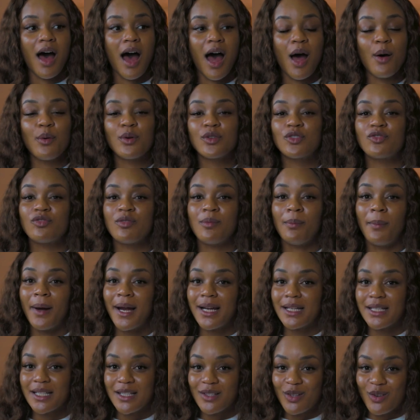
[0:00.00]
I was
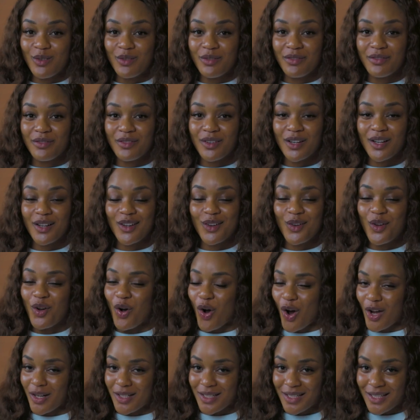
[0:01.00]
reminded of
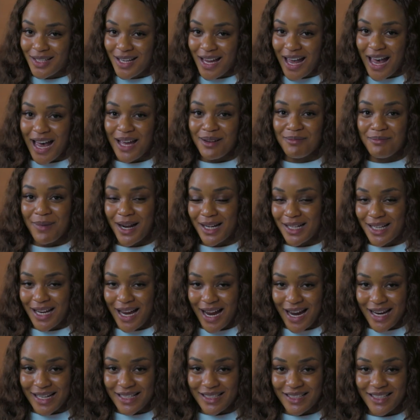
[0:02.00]
God and
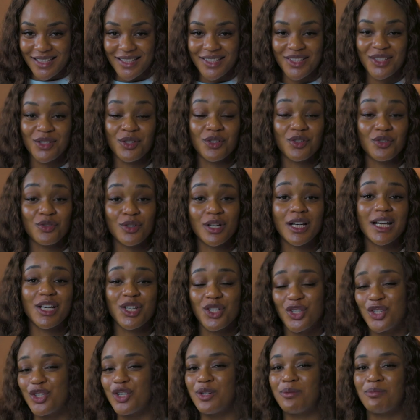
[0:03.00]
mankind, so the
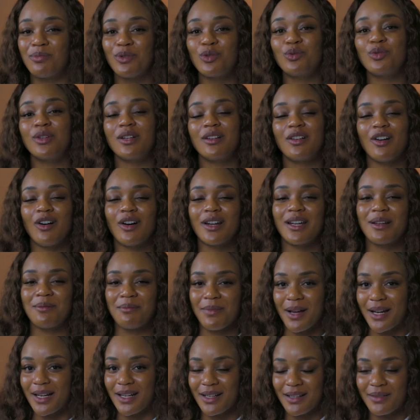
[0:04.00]
relationship between God and
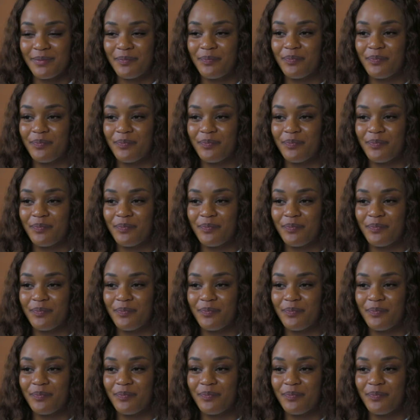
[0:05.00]
man.